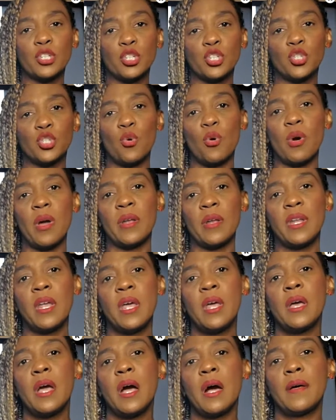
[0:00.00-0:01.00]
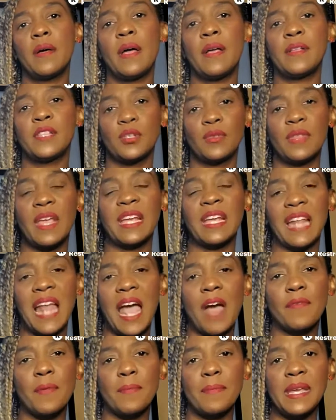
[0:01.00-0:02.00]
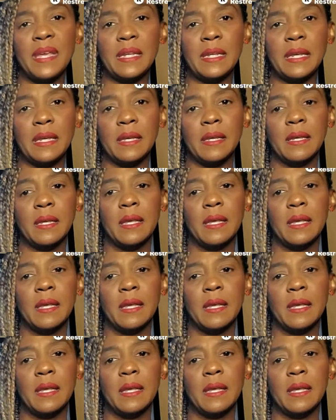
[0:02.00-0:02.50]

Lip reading: to join and so they could have a meeting.